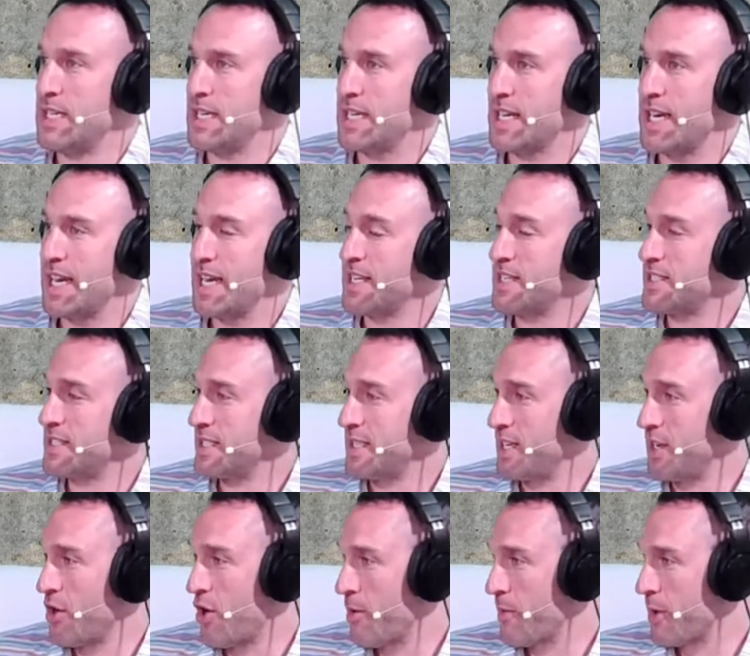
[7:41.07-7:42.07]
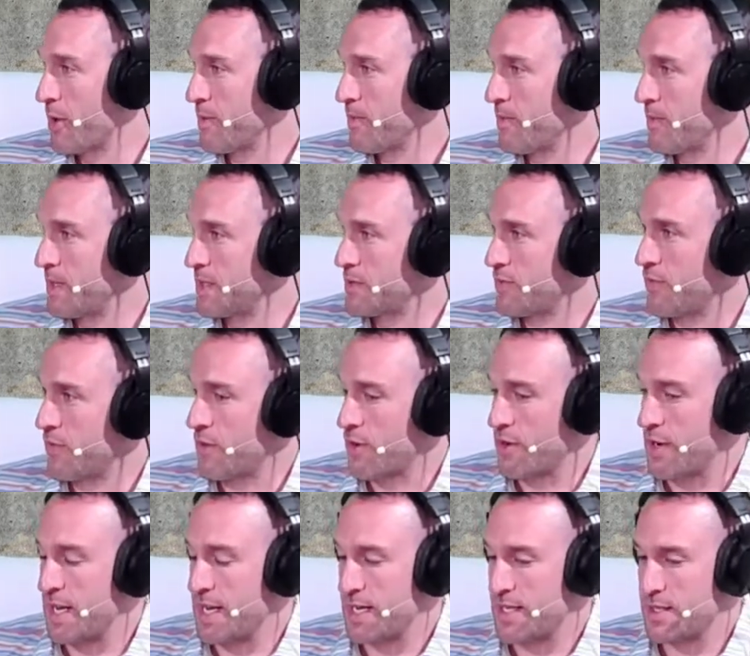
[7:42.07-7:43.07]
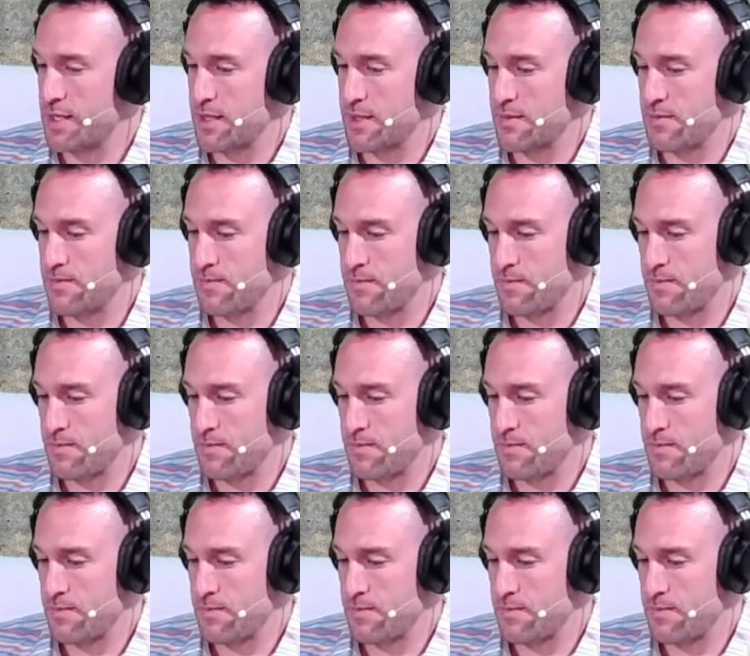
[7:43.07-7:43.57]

kinks in the armor as far as